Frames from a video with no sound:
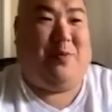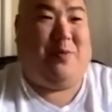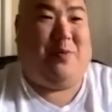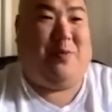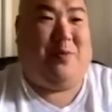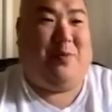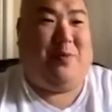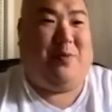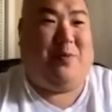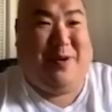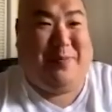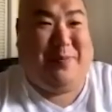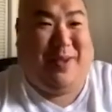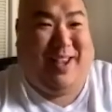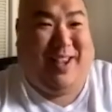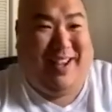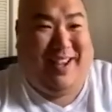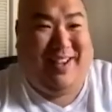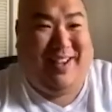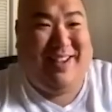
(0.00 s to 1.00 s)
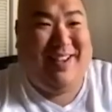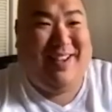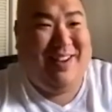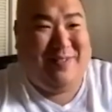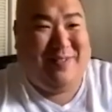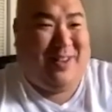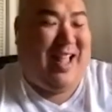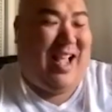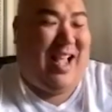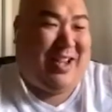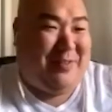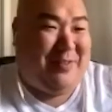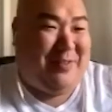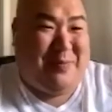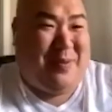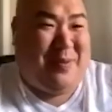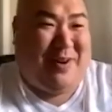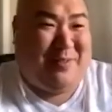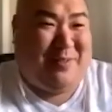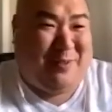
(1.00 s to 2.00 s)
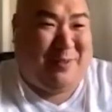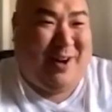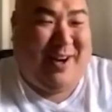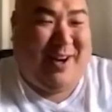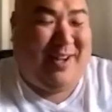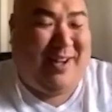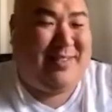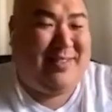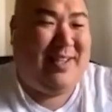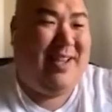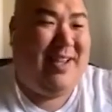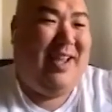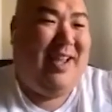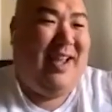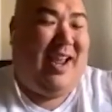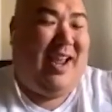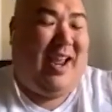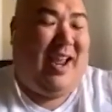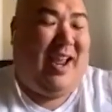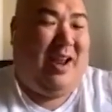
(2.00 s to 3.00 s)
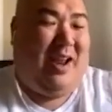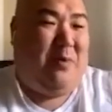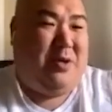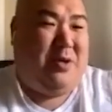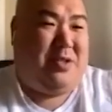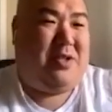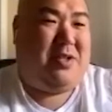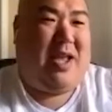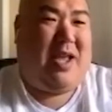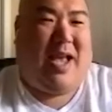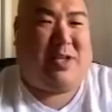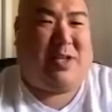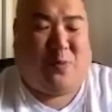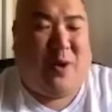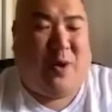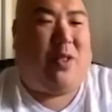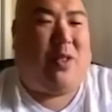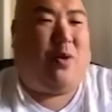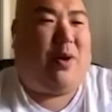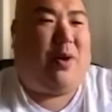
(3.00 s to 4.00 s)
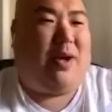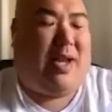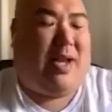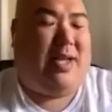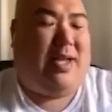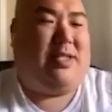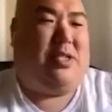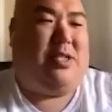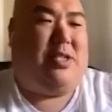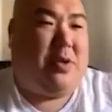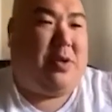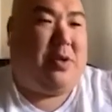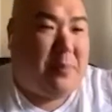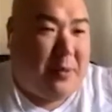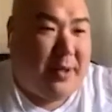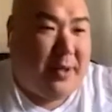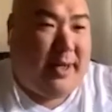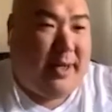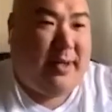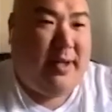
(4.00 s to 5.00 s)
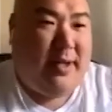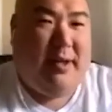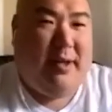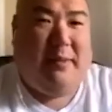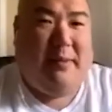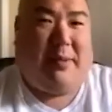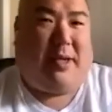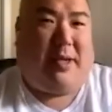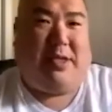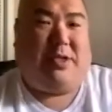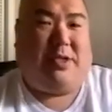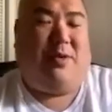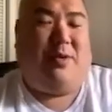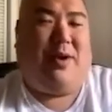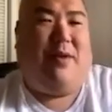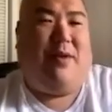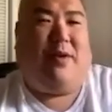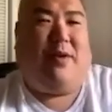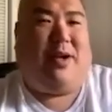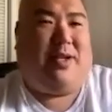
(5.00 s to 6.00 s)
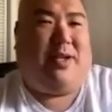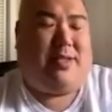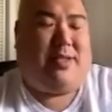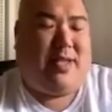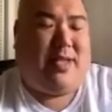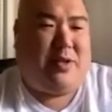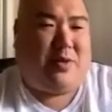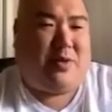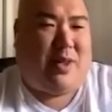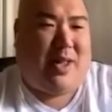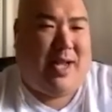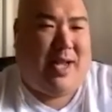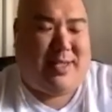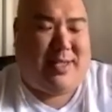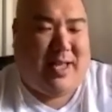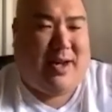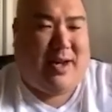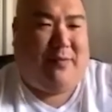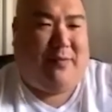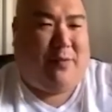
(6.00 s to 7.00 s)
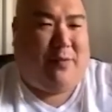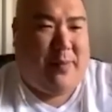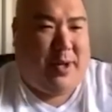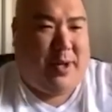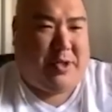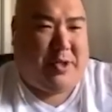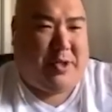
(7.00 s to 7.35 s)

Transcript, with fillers: human being, for lack of a better phrase, it was as well organized as you can put it because they're never going to centralize that information